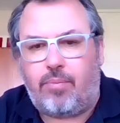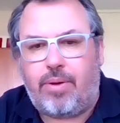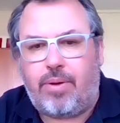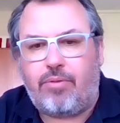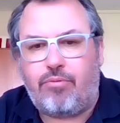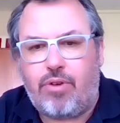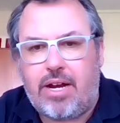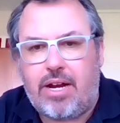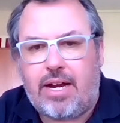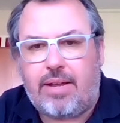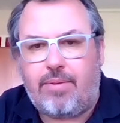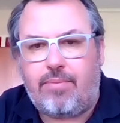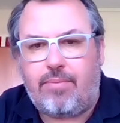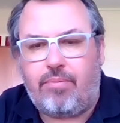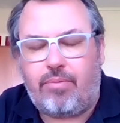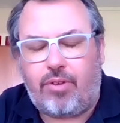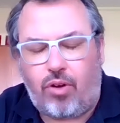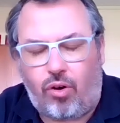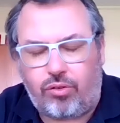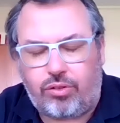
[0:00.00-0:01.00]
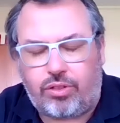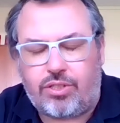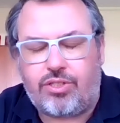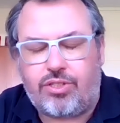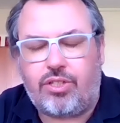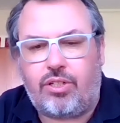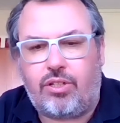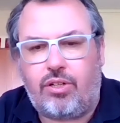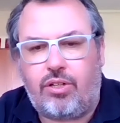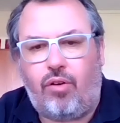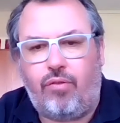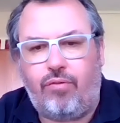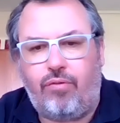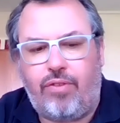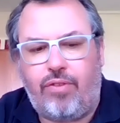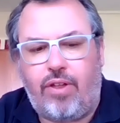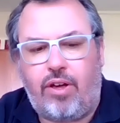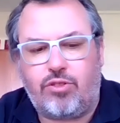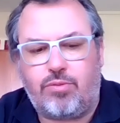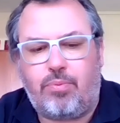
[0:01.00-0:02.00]
be really cognizant
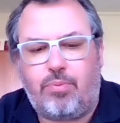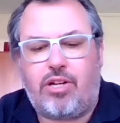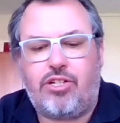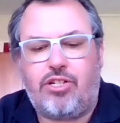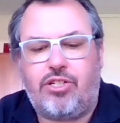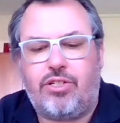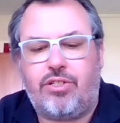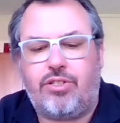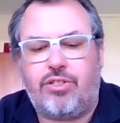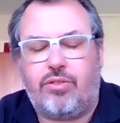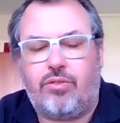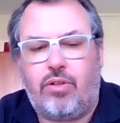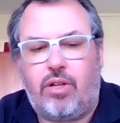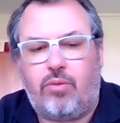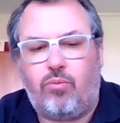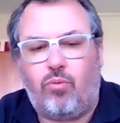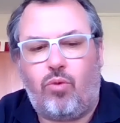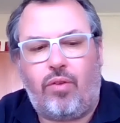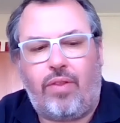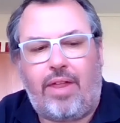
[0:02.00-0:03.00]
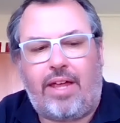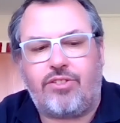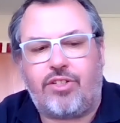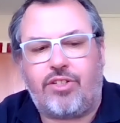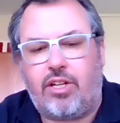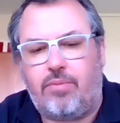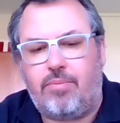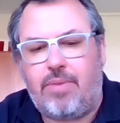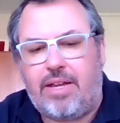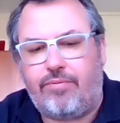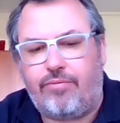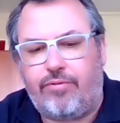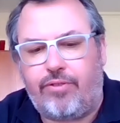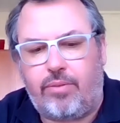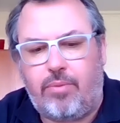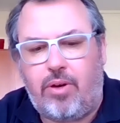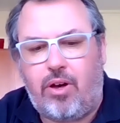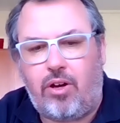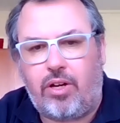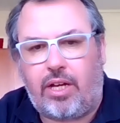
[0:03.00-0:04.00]
of those pressures and what that's going to mean for
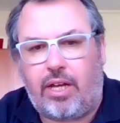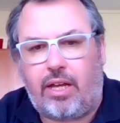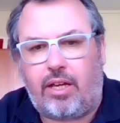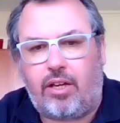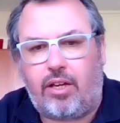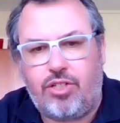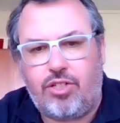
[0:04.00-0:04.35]
the market.